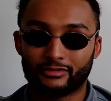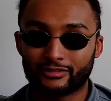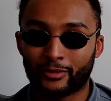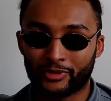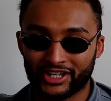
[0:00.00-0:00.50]

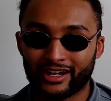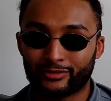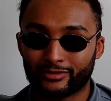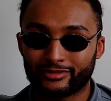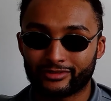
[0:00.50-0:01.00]
come on now.
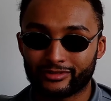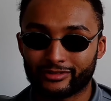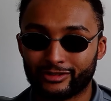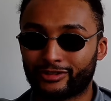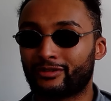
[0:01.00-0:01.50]

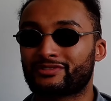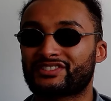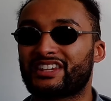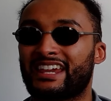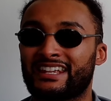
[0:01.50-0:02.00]
You don't
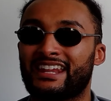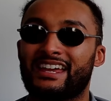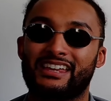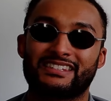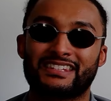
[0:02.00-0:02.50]
sit in
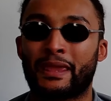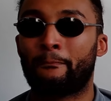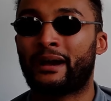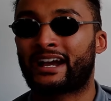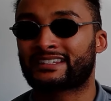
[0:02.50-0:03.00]
there, sitting
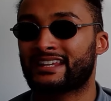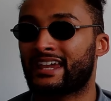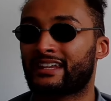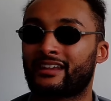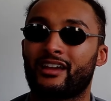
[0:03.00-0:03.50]
back
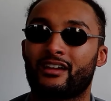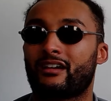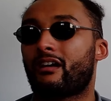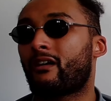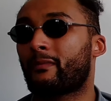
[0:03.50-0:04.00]
saying,
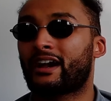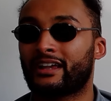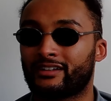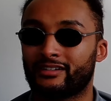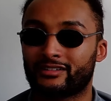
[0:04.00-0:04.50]
oh, my
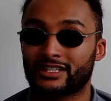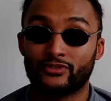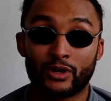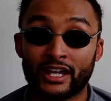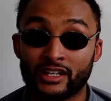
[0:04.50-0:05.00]
hand hurts. If
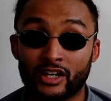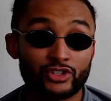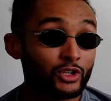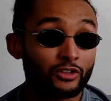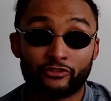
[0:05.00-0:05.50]
your hand hurts,
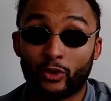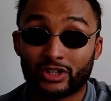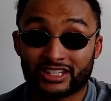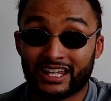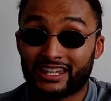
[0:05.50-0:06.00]
you can afford
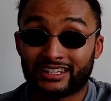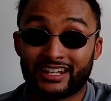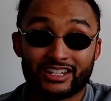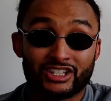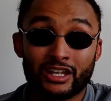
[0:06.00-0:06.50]
to take the
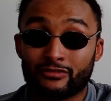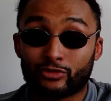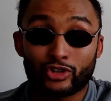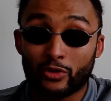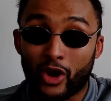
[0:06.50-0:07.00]
next year or
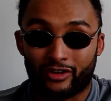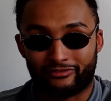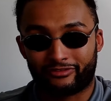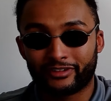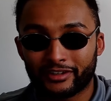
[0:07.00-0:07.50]
two
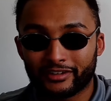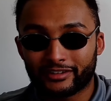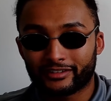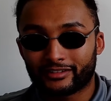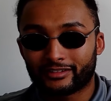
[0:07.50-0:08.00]
off.
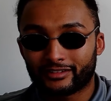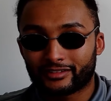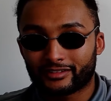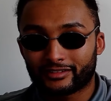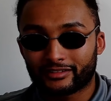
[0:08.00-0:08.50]

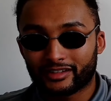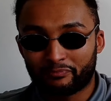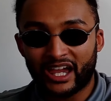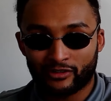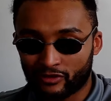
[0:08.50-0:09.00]
You're
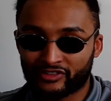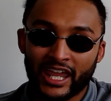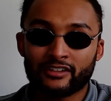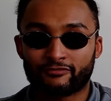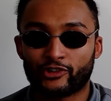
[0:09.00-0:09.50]
better off
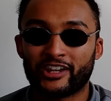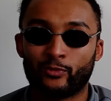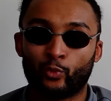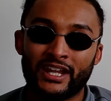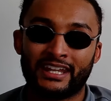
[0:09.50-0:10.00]
getting through it
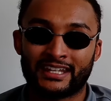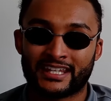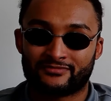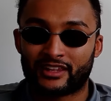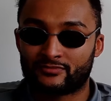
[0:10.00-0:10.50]
and winning.
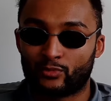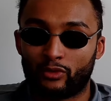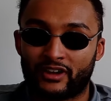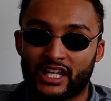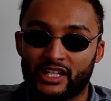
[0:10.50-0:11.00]
That's more
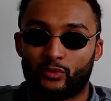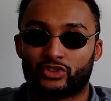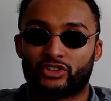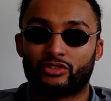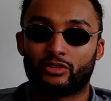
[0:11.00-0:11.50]
valuable
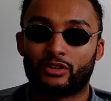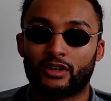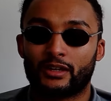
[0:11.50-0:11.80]
to your